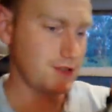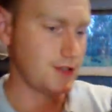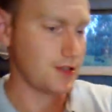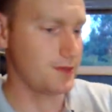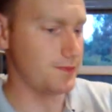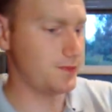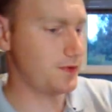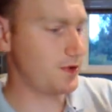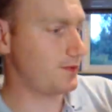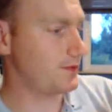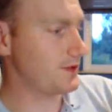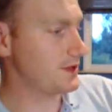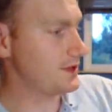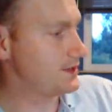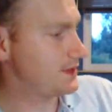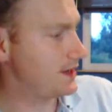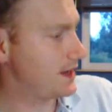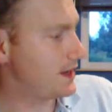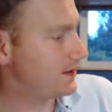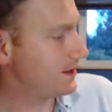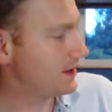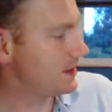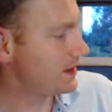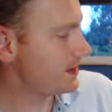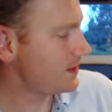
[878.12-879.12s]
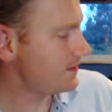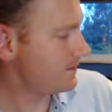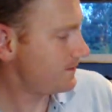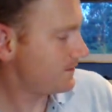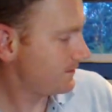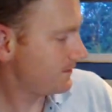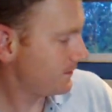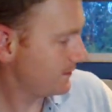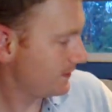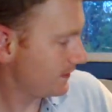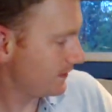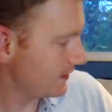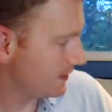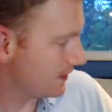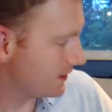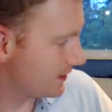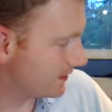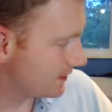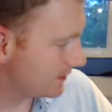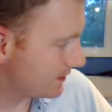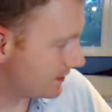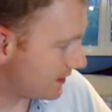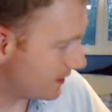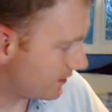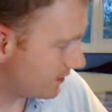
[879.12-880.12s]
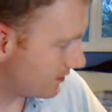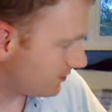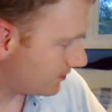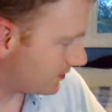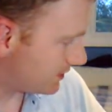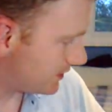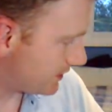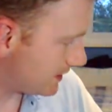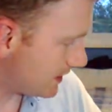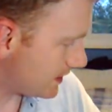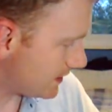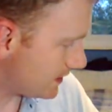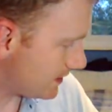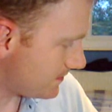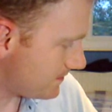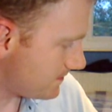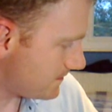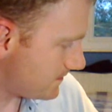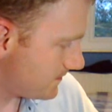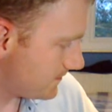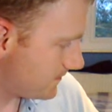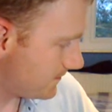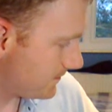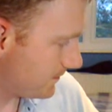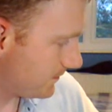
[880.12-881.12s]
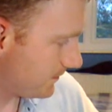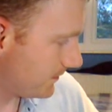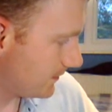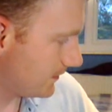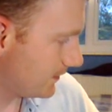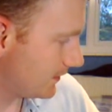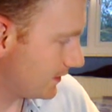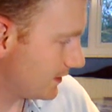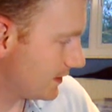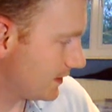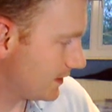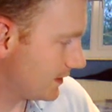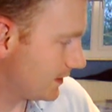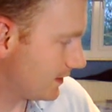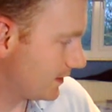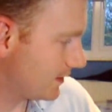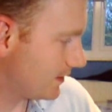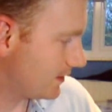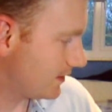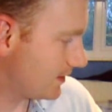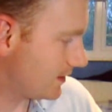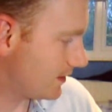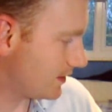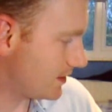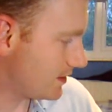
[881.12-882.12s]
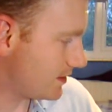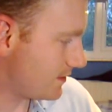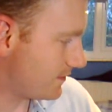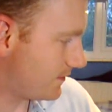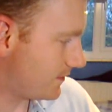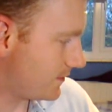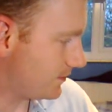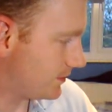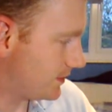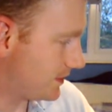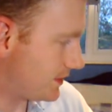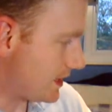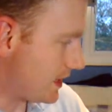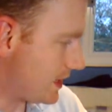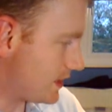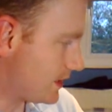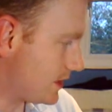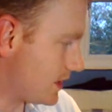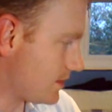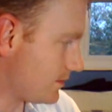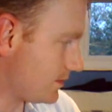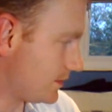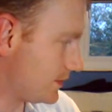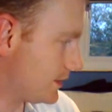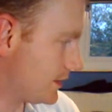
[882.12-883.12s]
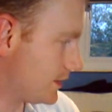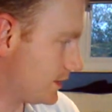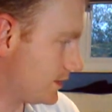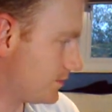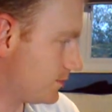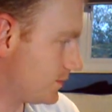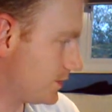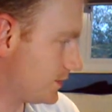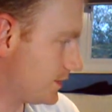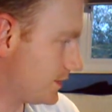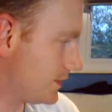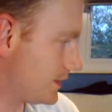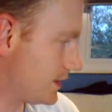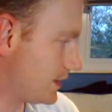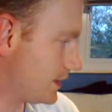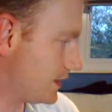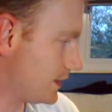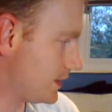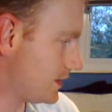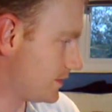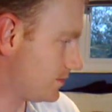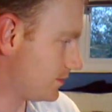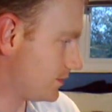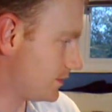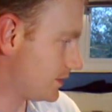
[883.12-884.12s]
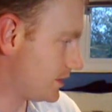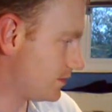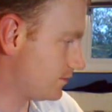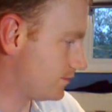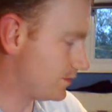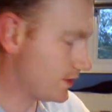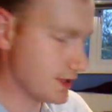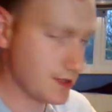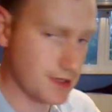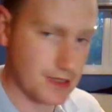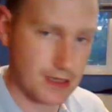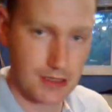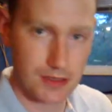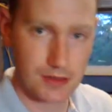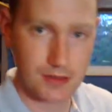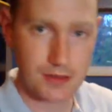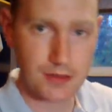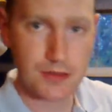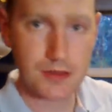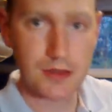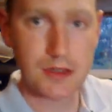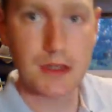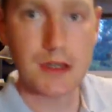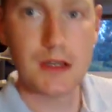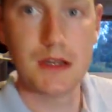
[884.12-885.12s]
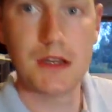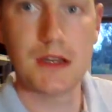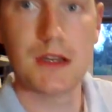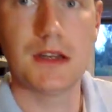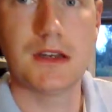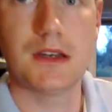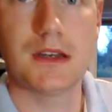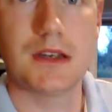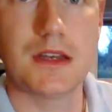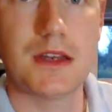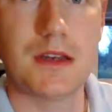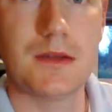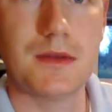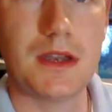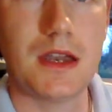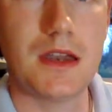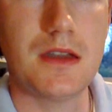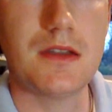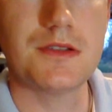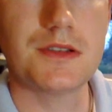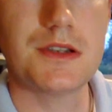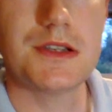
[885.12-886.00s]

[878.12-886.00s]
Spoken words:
so I'm just going to pop these down here, so you can all see them. Now then, if he'll stand up, because he doesn't want to stand up, good old Razorclaw. There